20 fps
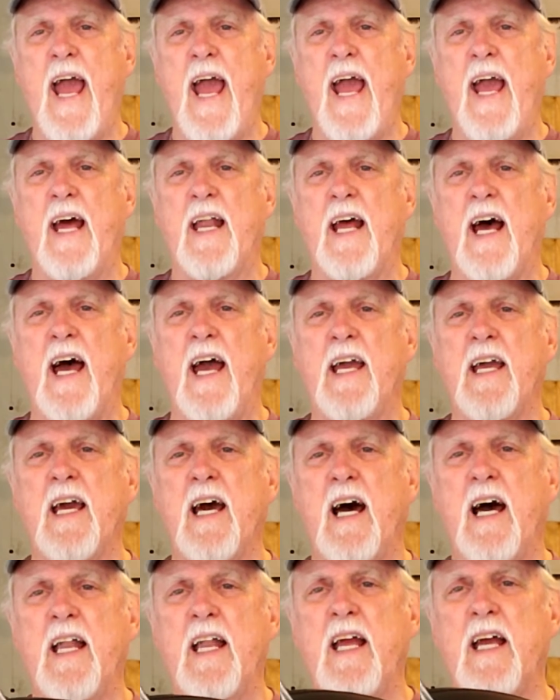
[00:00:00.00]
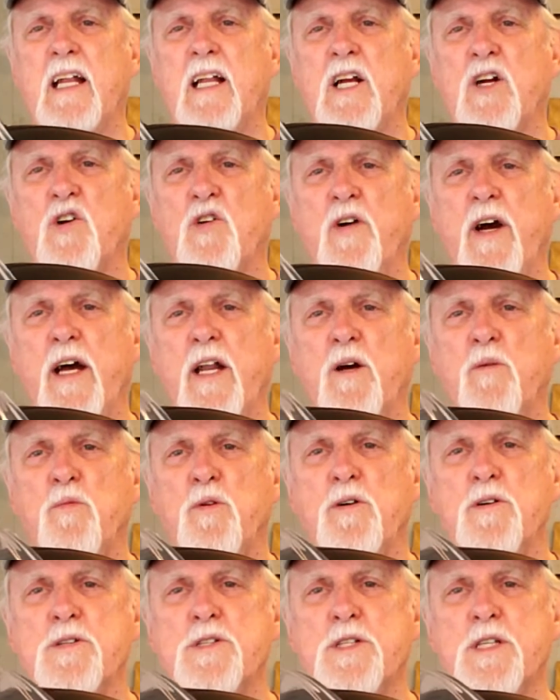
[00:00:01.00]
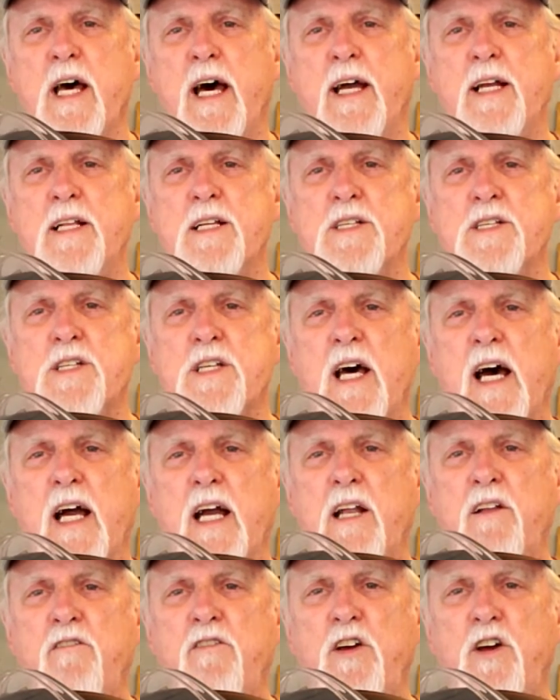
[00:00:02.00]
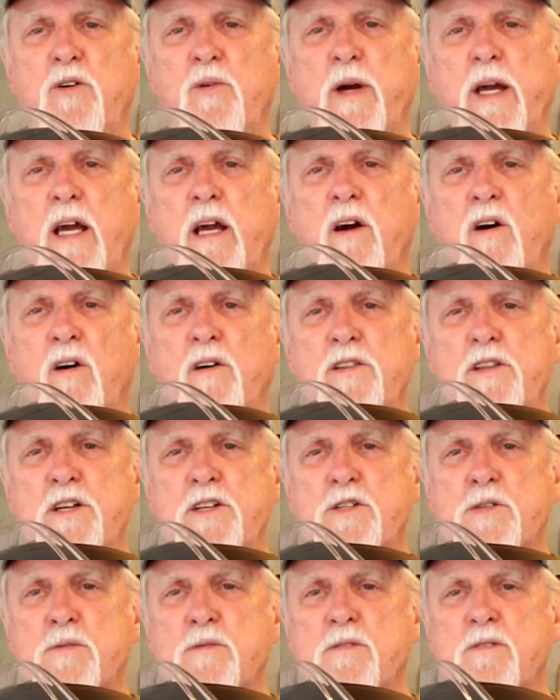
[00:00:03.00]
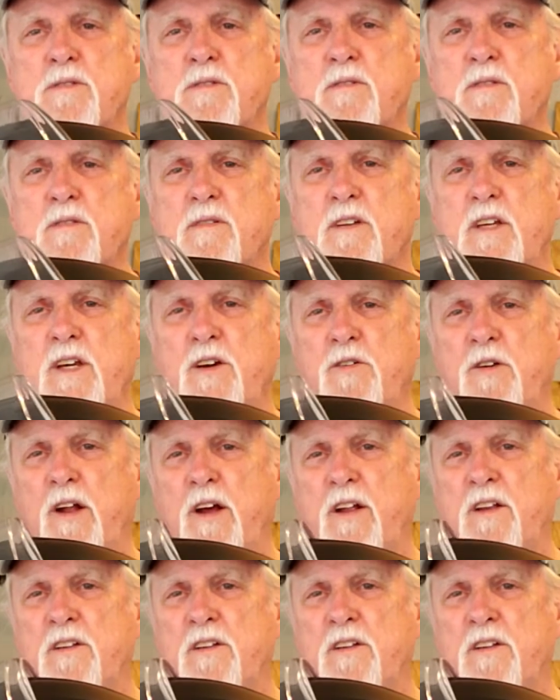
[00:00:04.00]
and I got incredible side-to-side viewing on this unit.